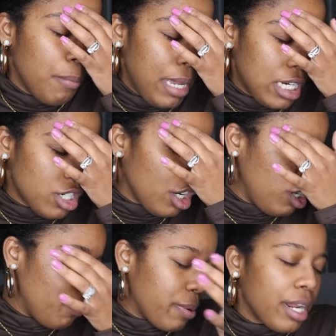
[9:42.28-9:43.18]
make sure
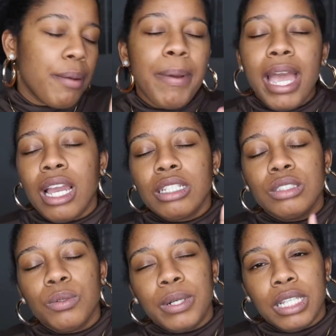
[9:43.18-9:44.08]
you bring it
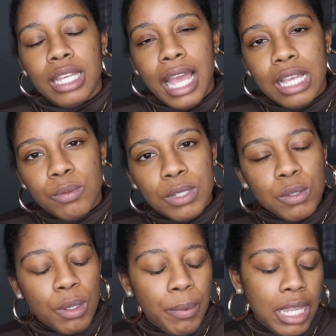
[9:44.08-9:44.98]
back to where the gas
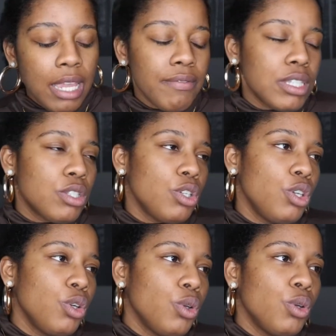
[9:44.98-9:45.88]
was when we gave it to
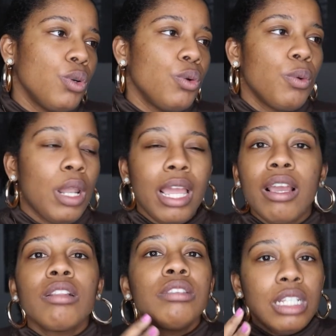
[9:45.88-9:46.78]
you.
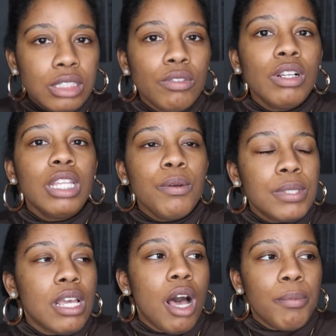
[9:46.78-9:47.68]
Like literally
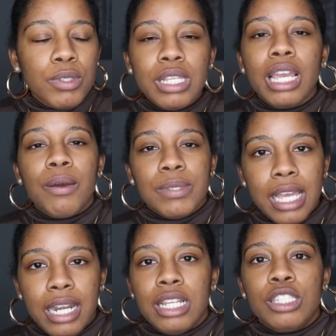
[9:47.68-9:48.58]
was almost like I
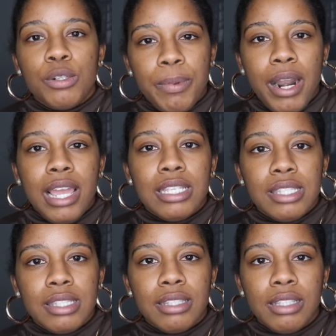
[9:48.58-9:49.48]
was at
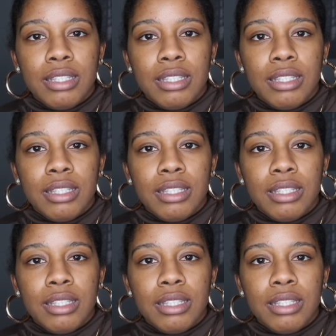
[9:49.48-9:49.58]
Enterprise.